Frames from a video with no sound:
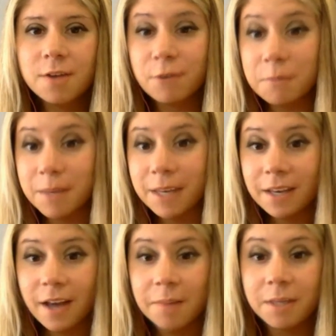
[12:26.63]
for
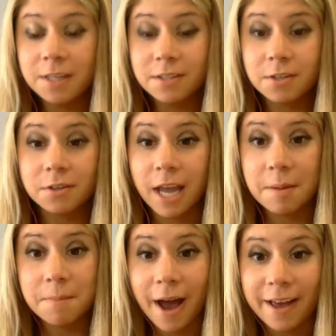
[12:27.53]
me, I mean, certainly
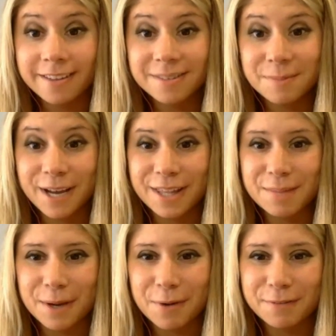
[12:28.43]
I'm biased being on the
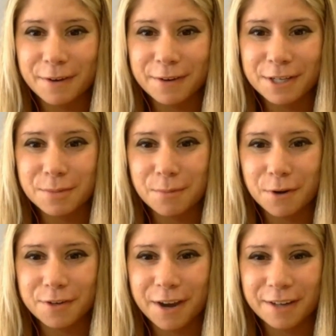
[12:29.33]
Bitcoin Foundation
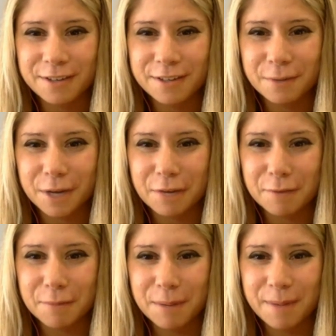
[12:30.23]
Board of Directors and working
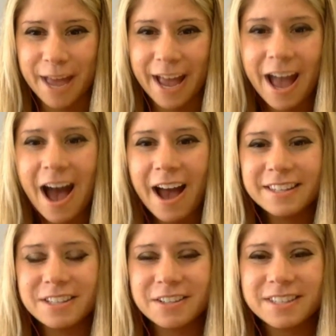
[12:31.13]
for BitPay. I
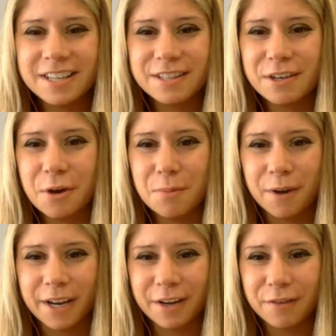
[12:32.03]
still see it's a
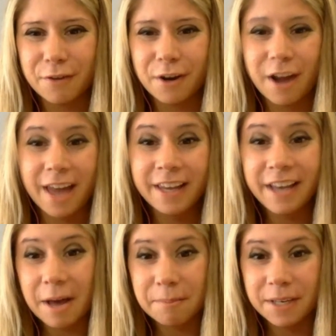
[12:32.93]
no-brainer for any
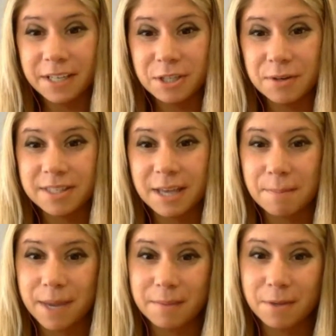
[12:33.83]
company to
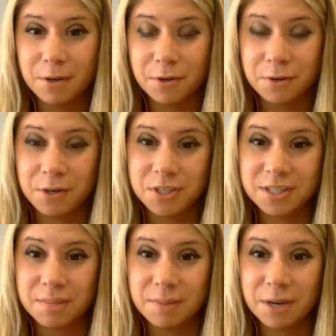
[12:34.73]
accept payment or
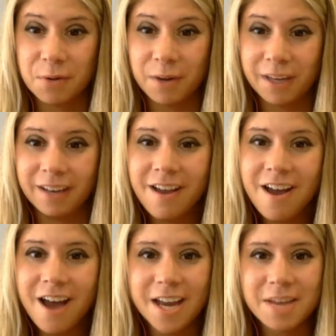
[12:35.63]
donations in Bitcoin,
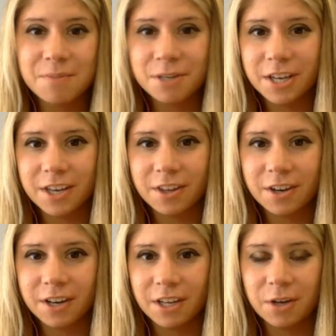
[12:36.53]
and in
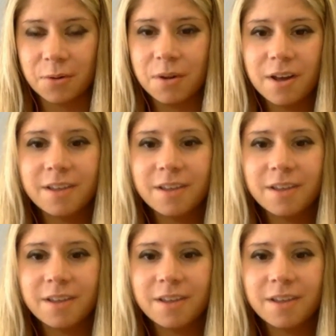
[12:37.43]
particular, you know,